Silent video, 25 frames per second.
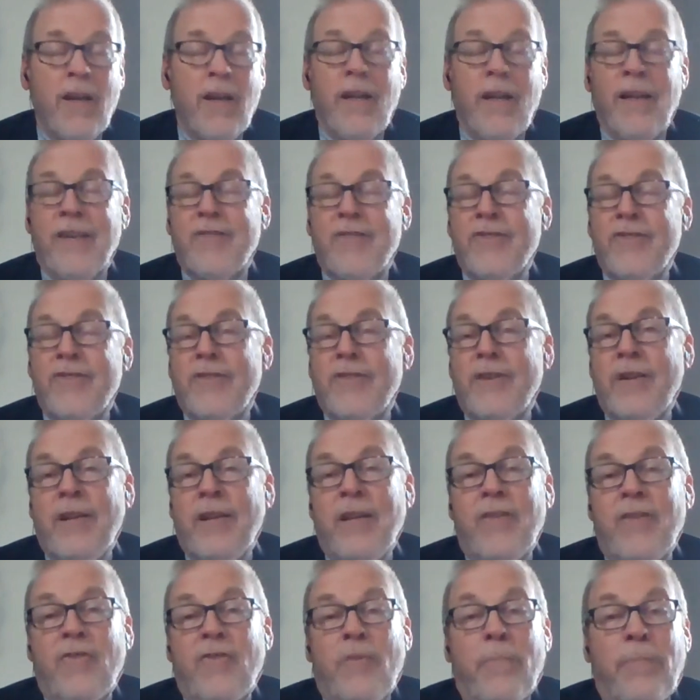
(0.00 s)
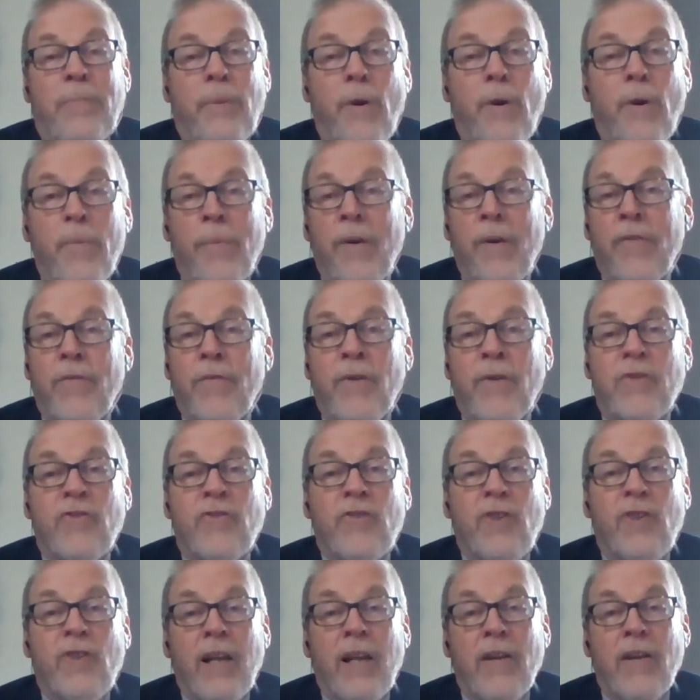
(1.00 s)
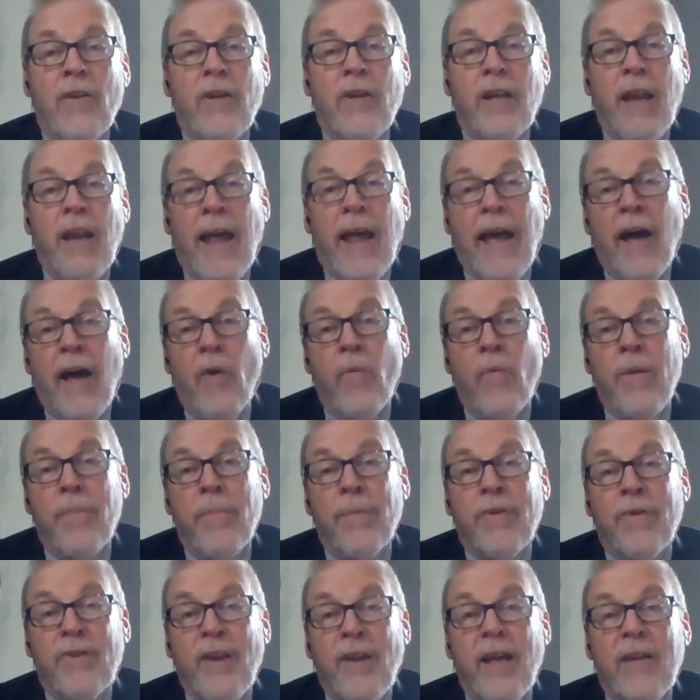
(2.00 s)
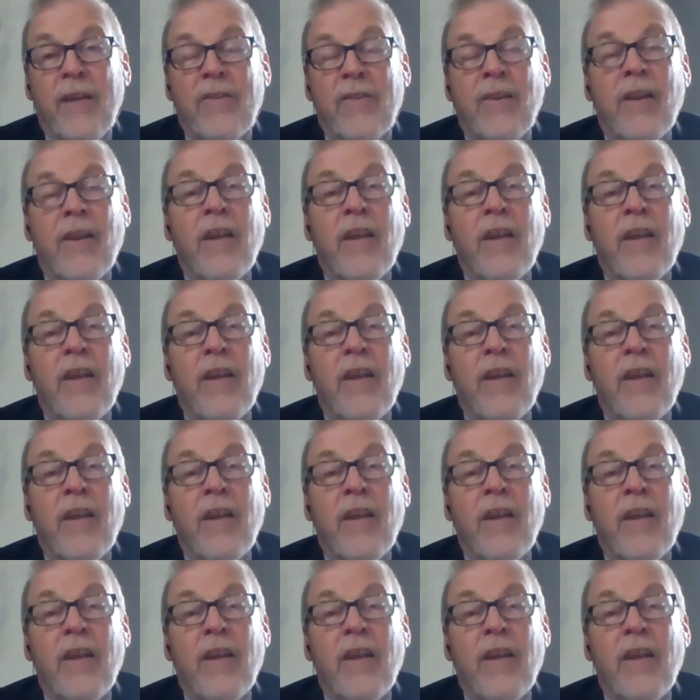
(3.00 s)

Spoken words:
It's appropriate for us to take a look at how we protect